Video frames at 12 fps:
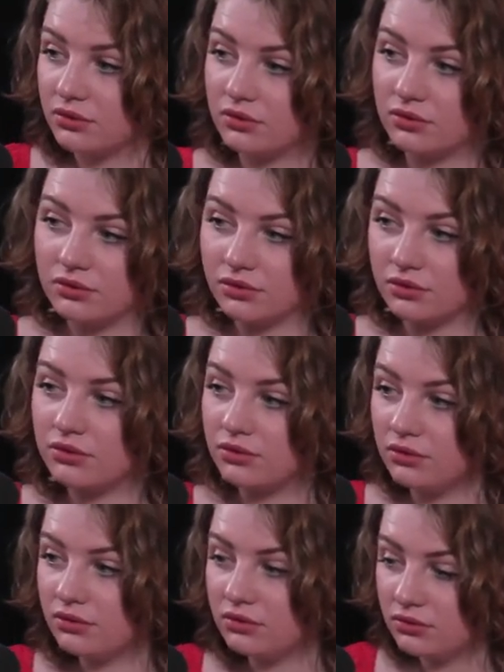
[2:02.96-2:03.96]

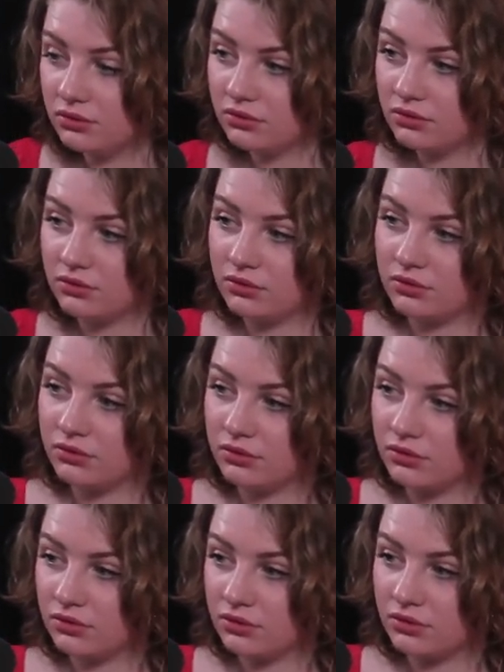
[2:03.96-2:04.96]

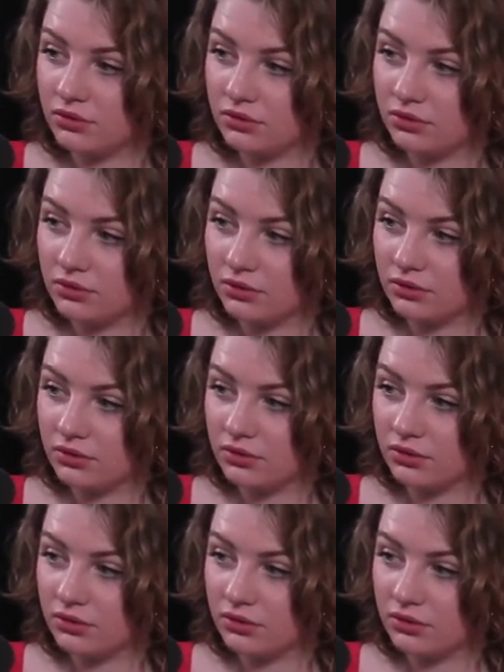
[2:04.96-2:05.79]
No words are spoken by the person on screen.